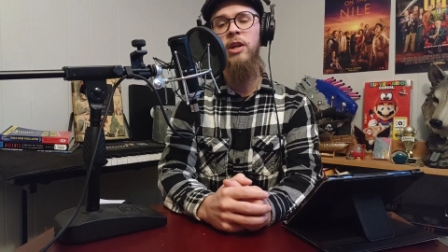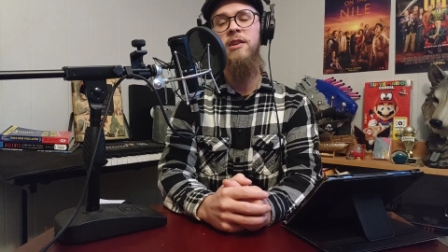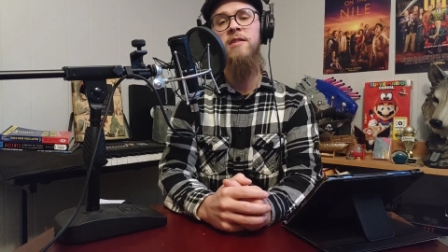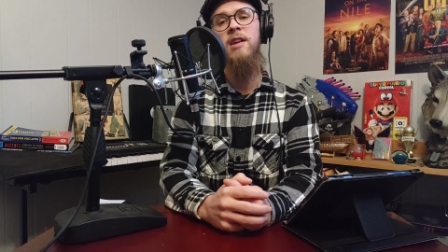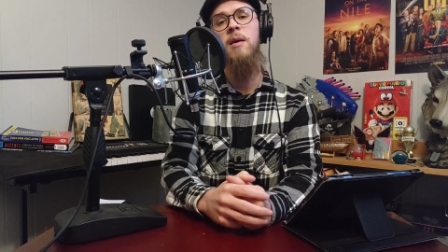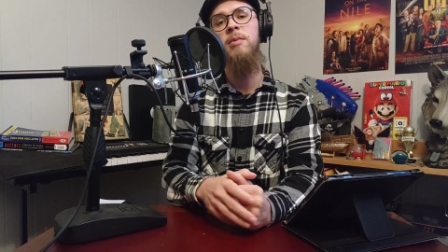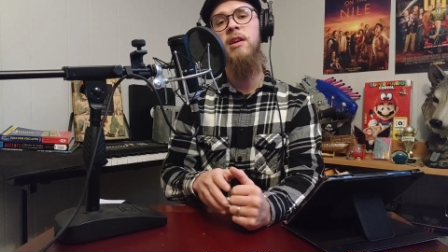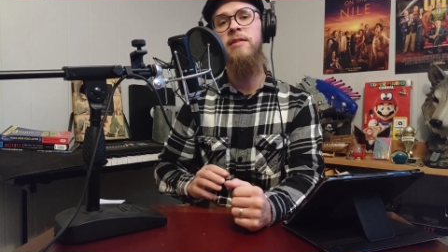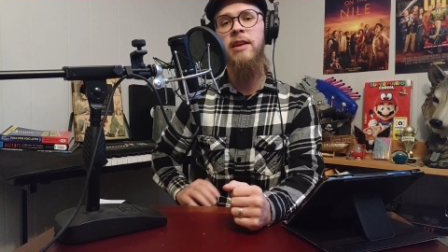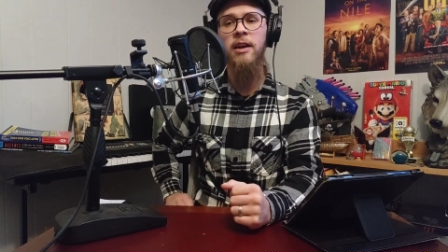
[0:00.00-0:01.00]
We need to stop
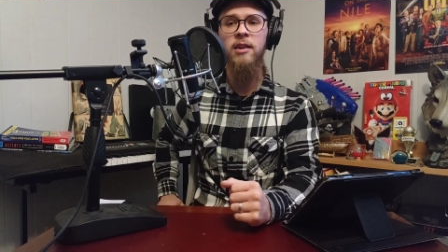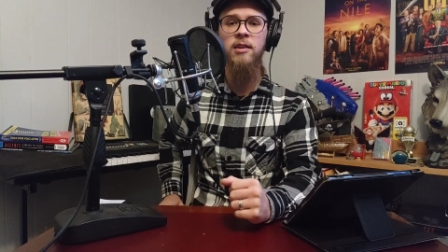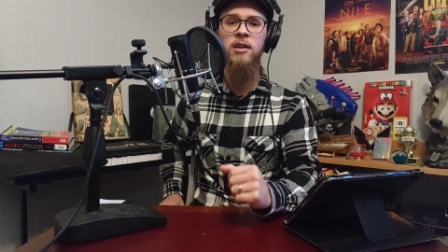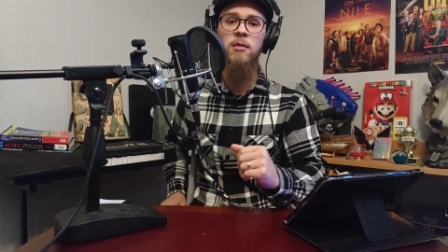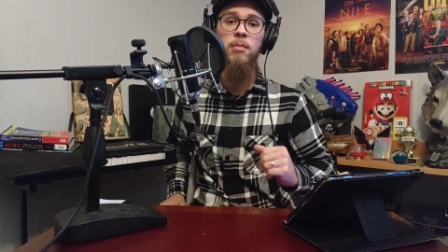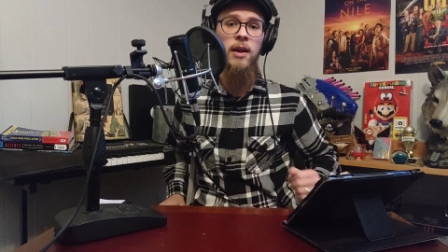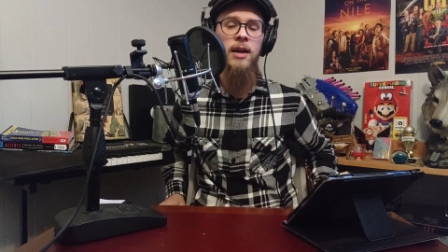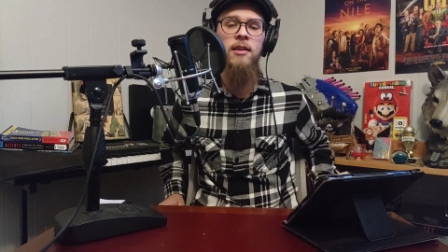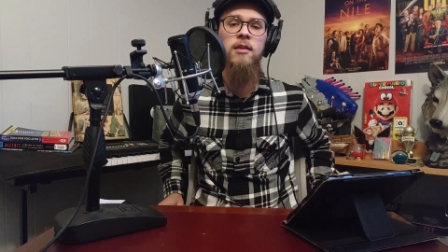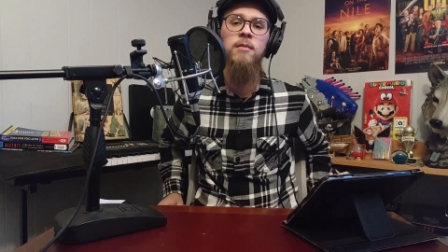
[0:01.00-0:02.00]
being silent and
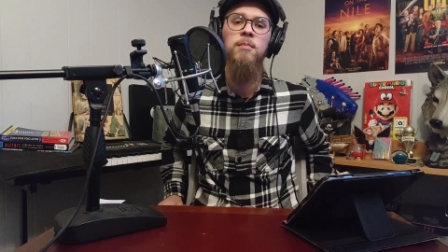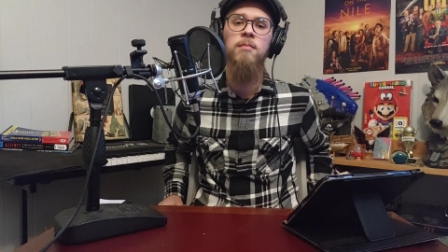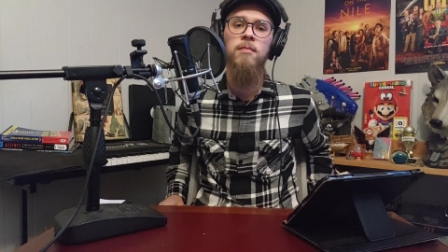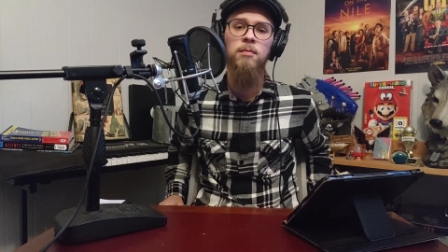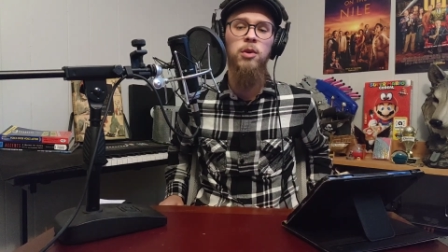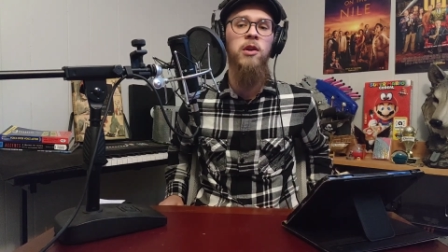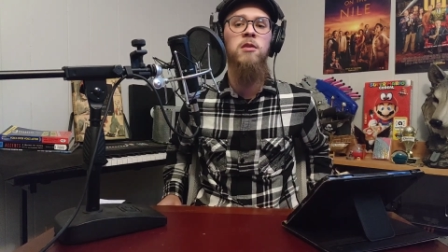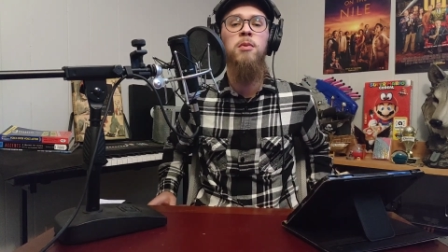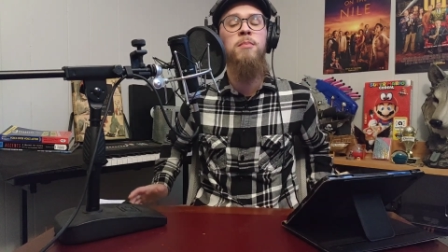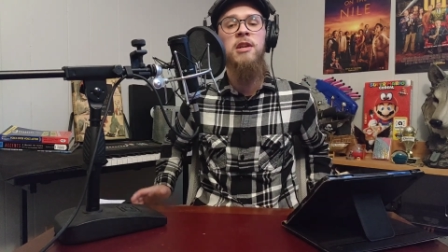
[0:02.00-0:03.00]
compliant
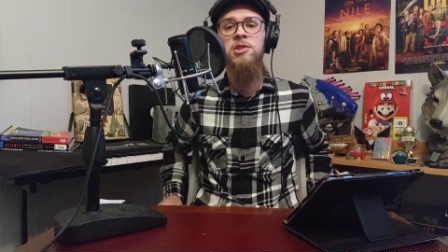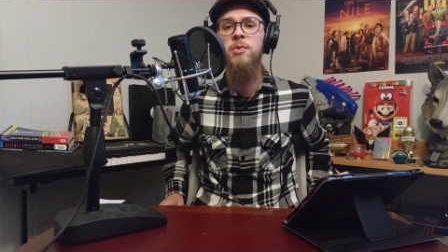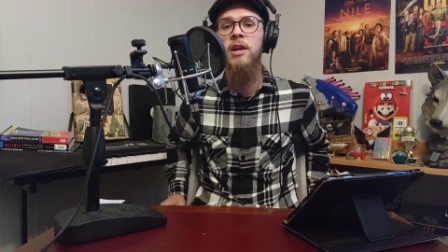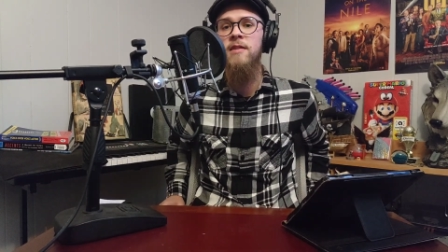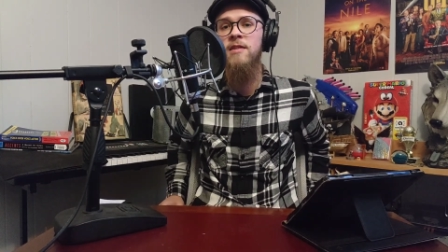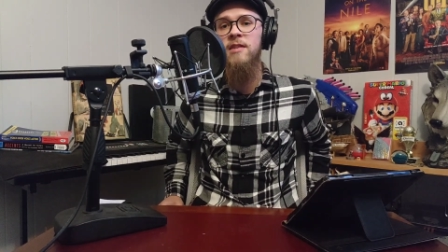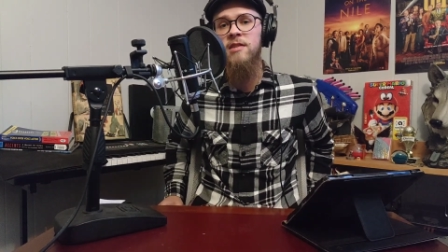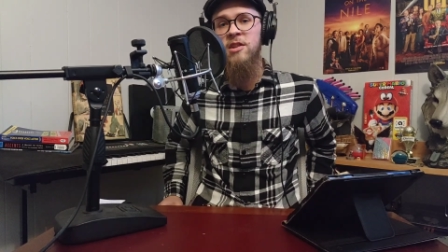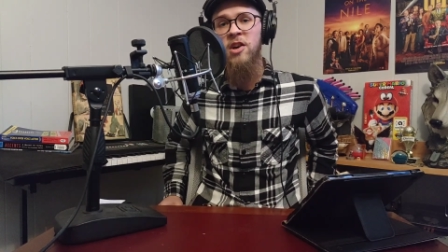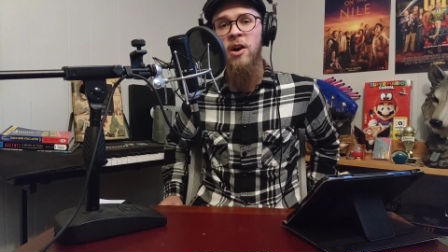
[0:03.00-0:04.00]
because it perpetuates
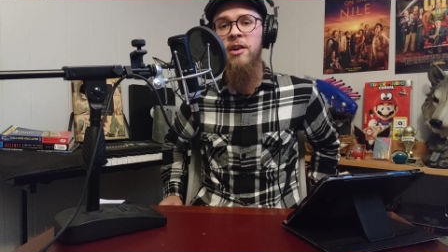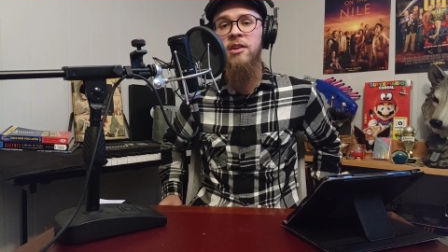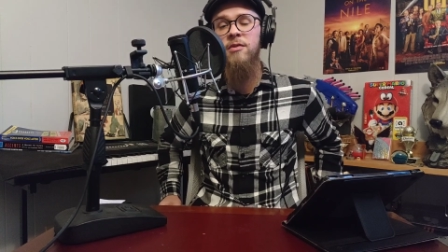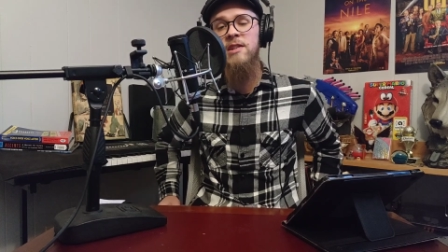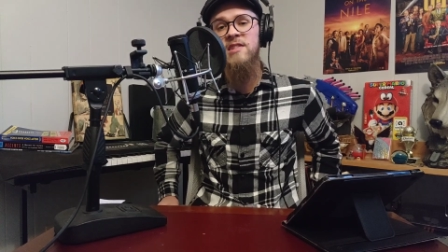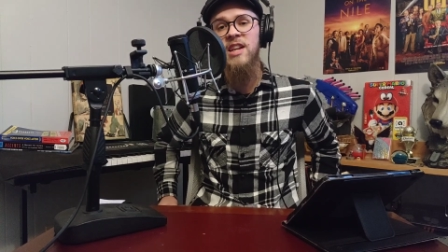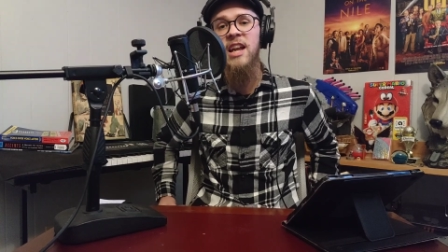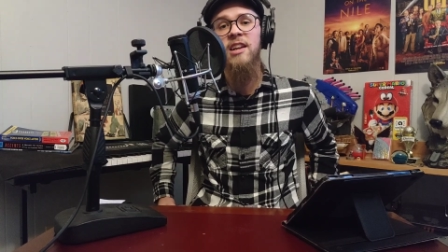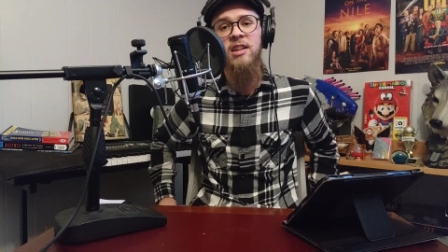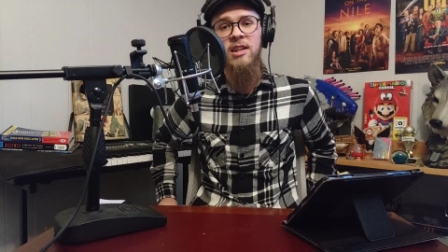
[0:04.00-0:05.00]
this garden of
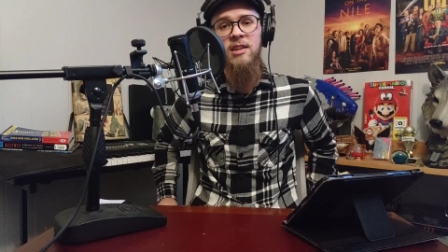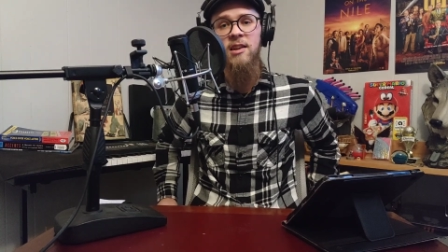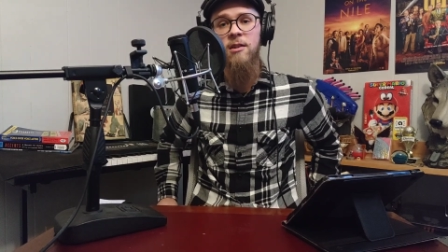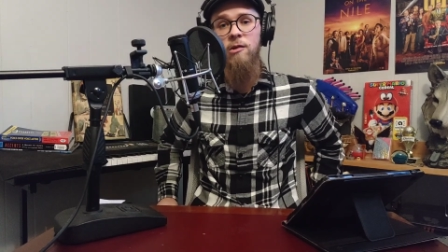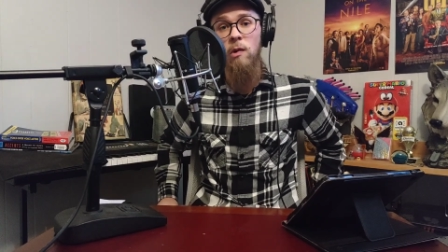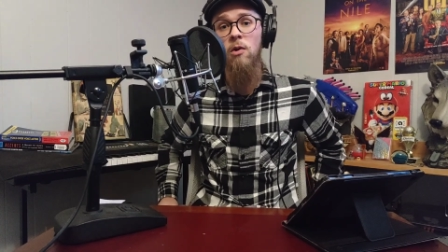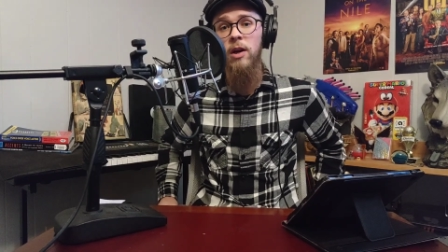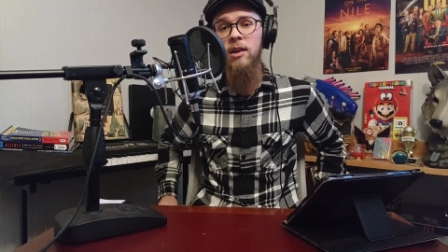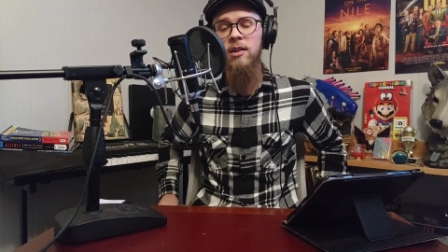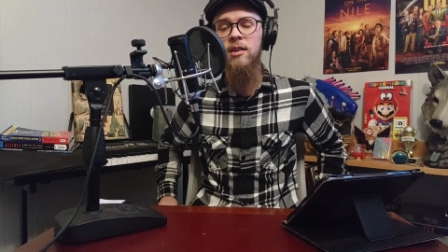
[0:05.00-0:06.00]
insanity that they're
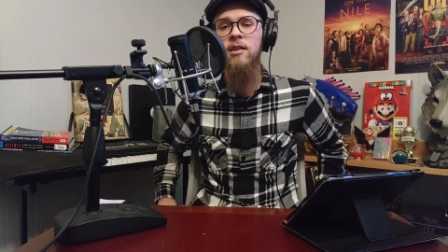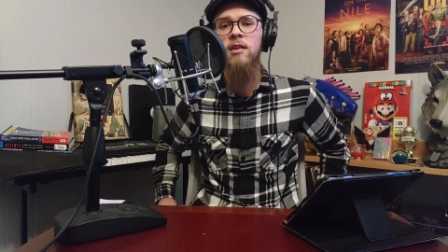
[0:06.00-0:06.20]
growing.